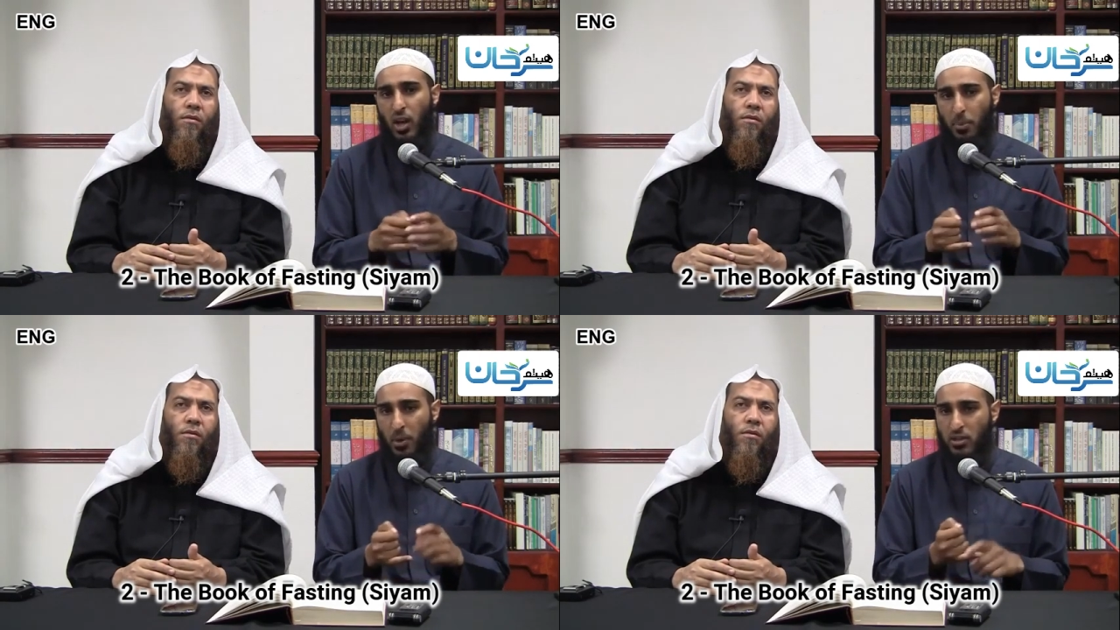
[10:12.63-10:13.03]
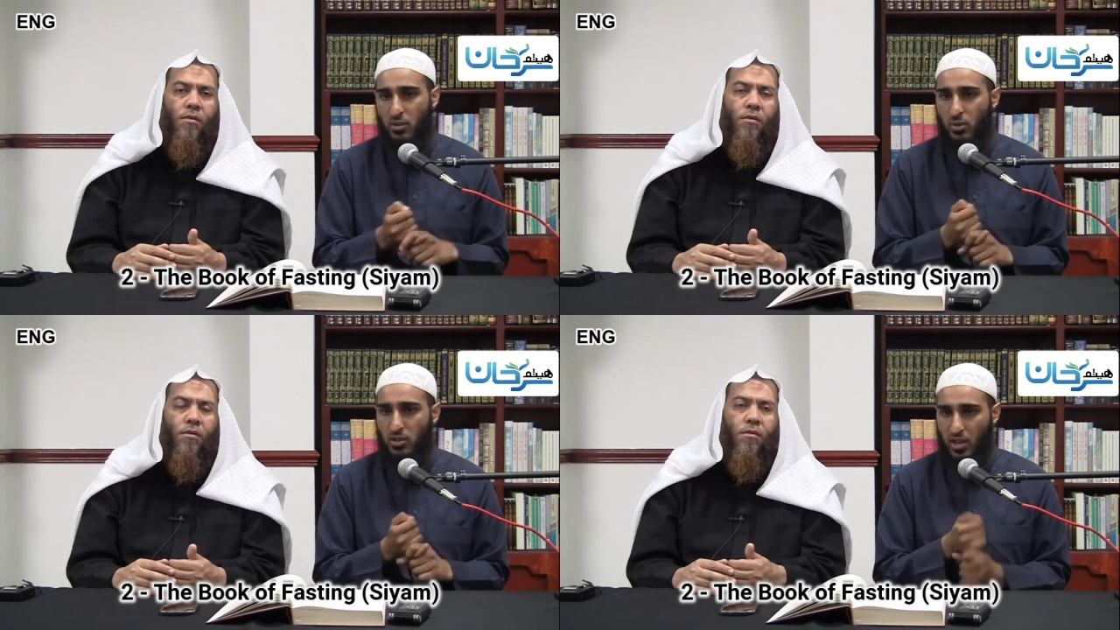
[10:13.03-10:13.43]
Speaker 1: a
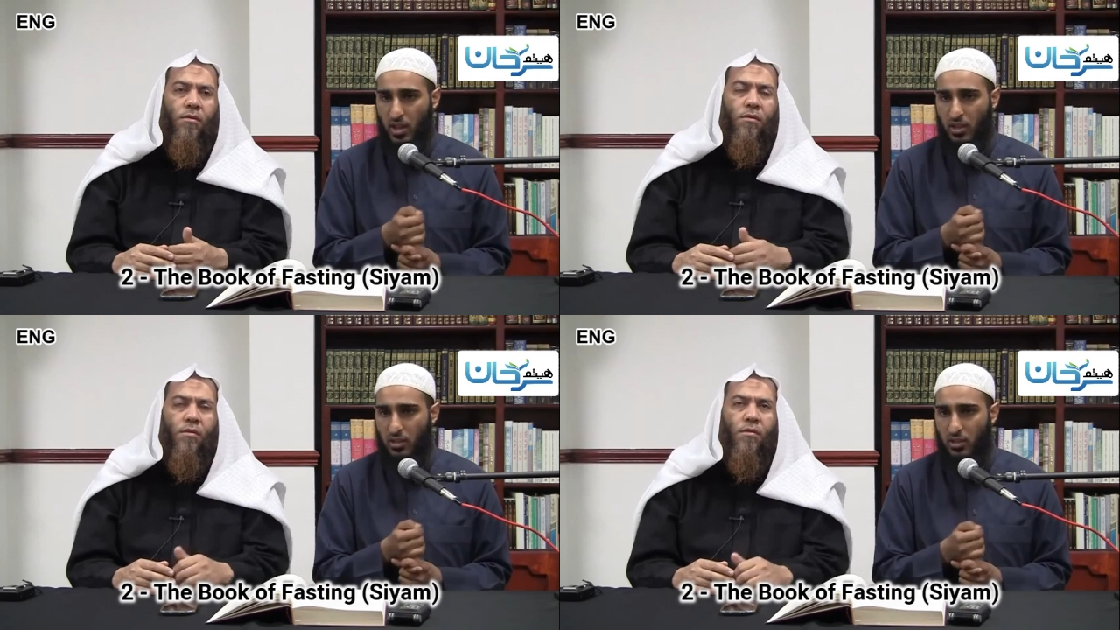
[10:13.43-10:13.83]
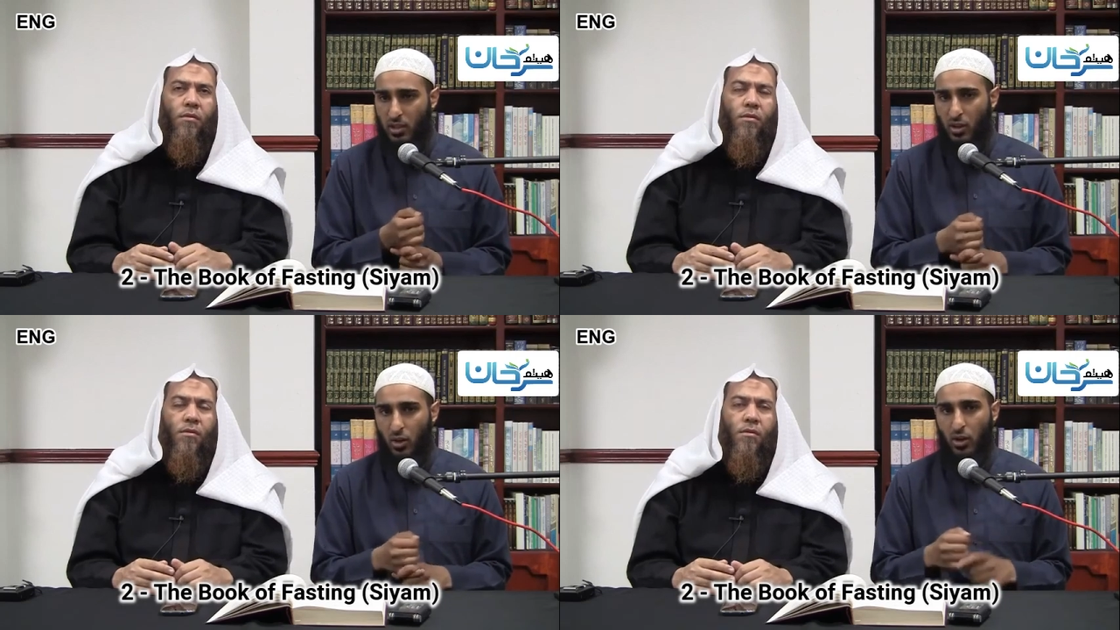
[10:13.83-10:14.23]
person who is ill
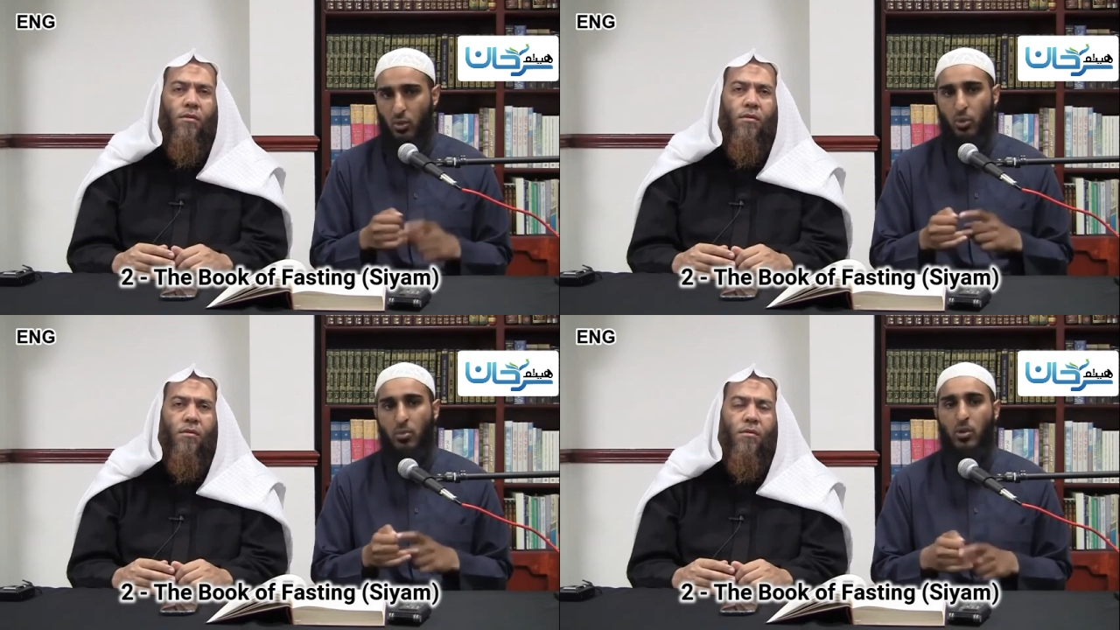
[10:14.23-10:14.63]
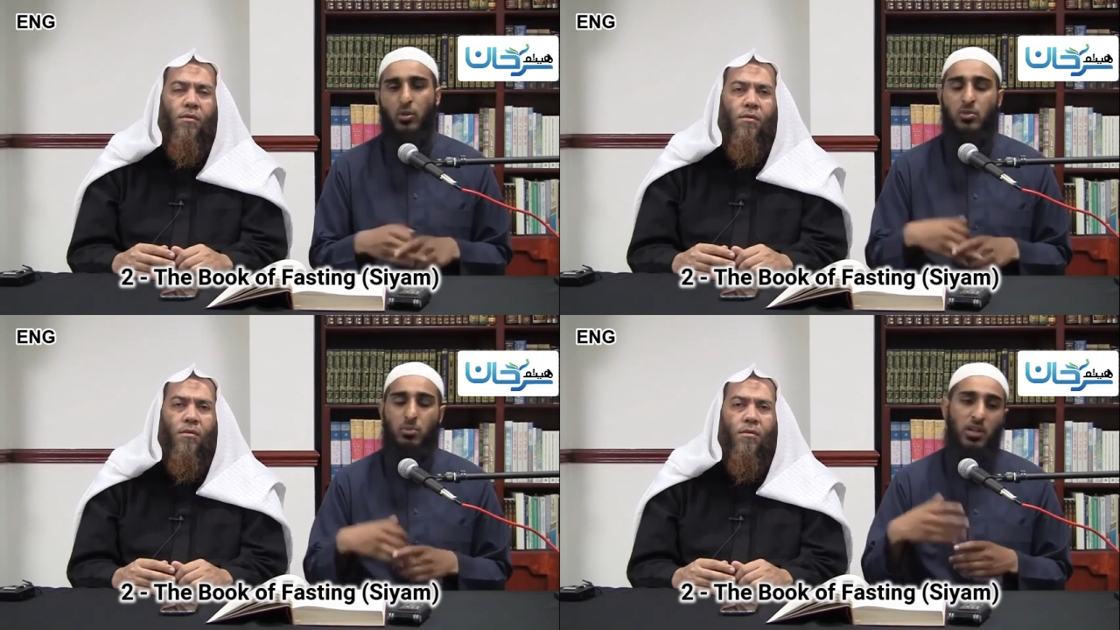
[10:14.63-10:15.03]
or a woman
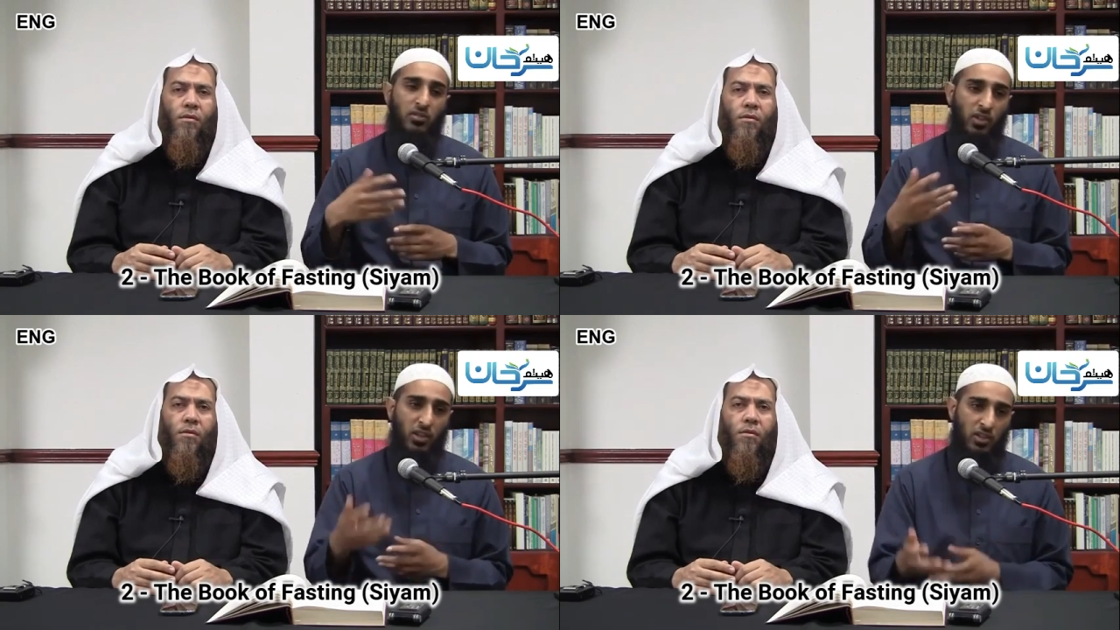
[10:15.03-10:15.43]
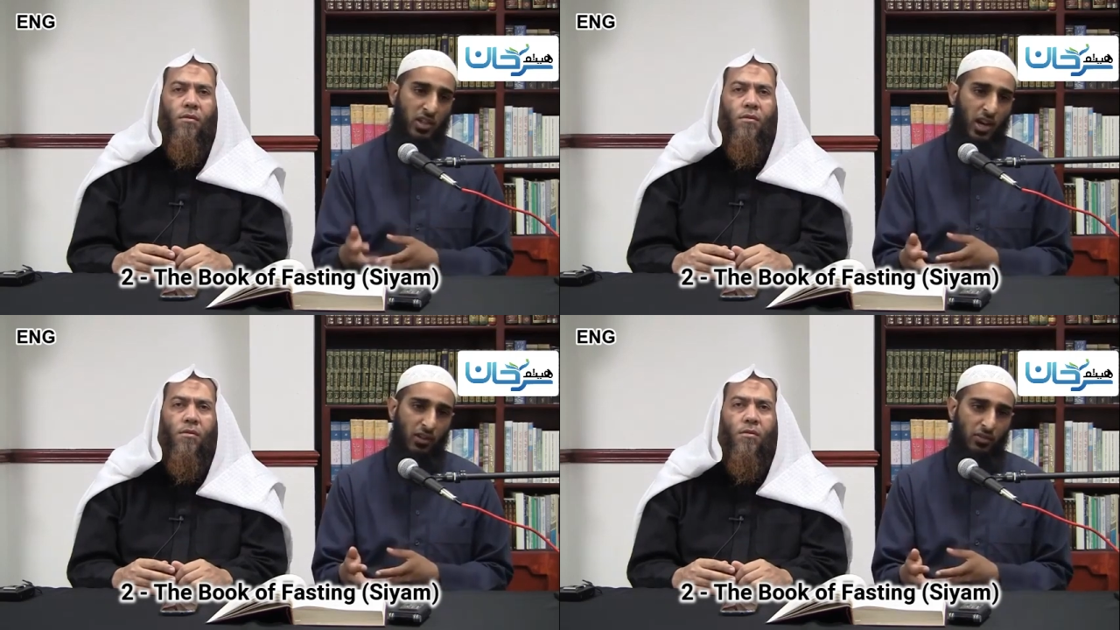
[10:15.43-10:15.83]
who is breastfeeding a
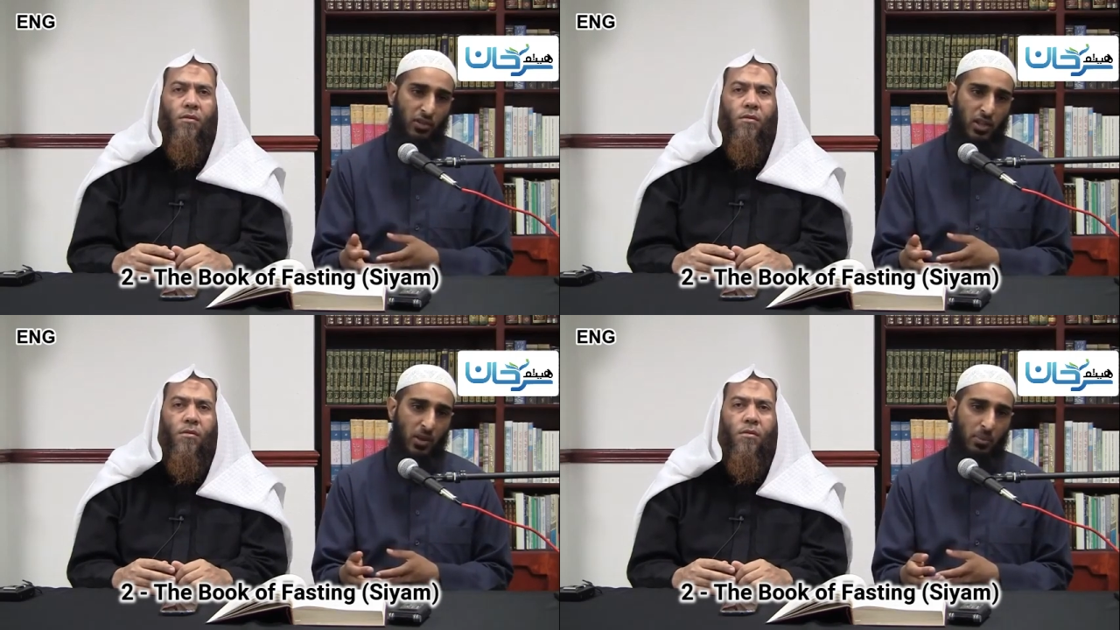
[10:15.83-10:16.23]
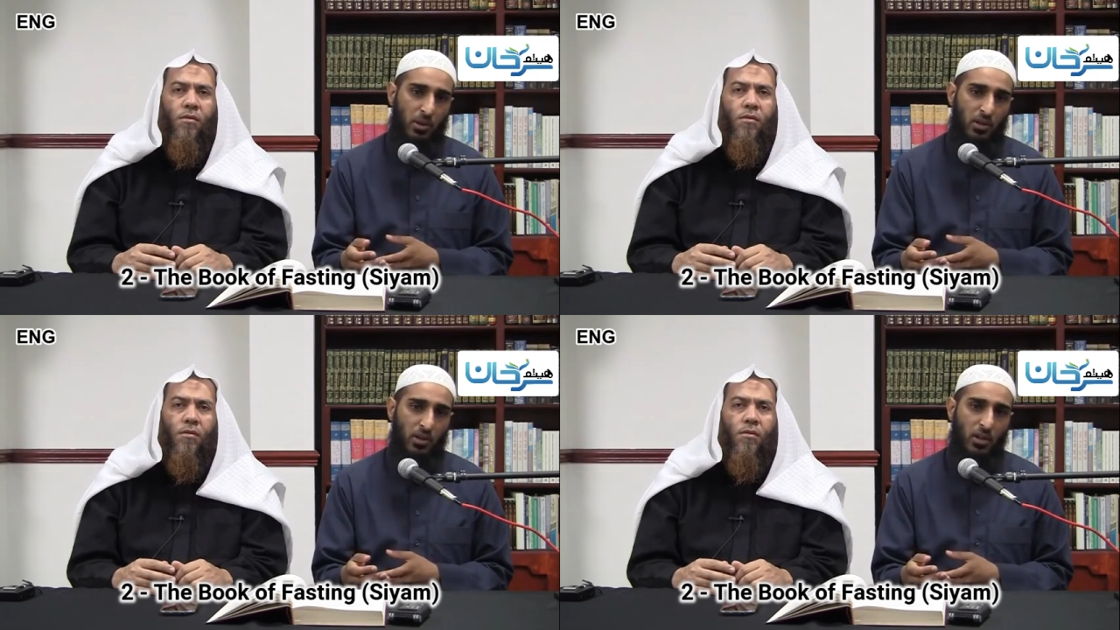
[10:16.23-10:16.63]
child, for
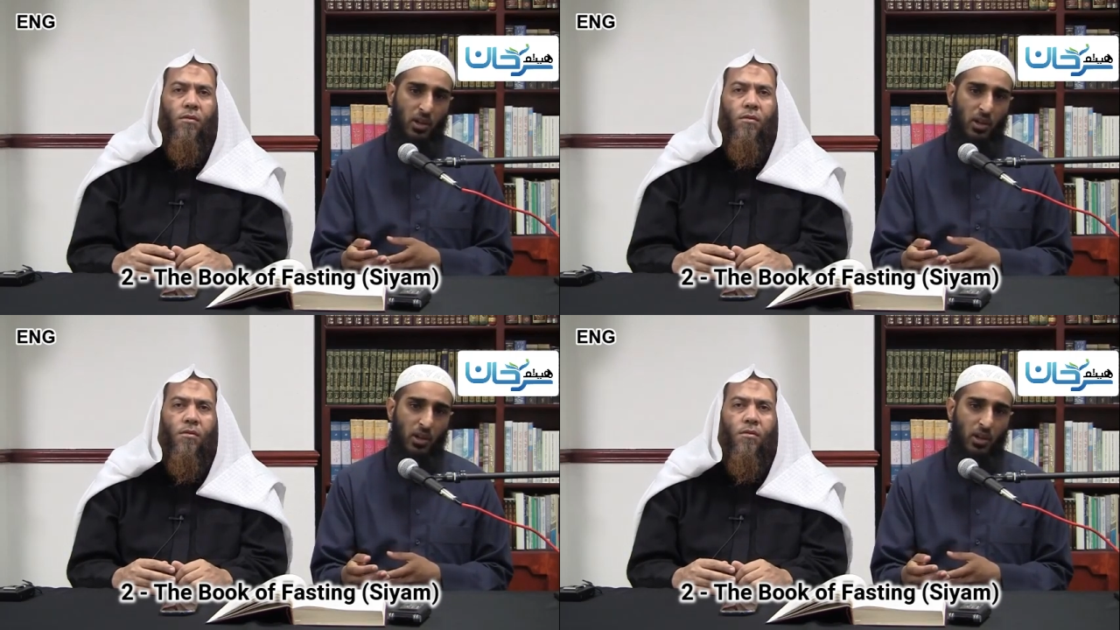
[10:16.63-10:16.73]
example,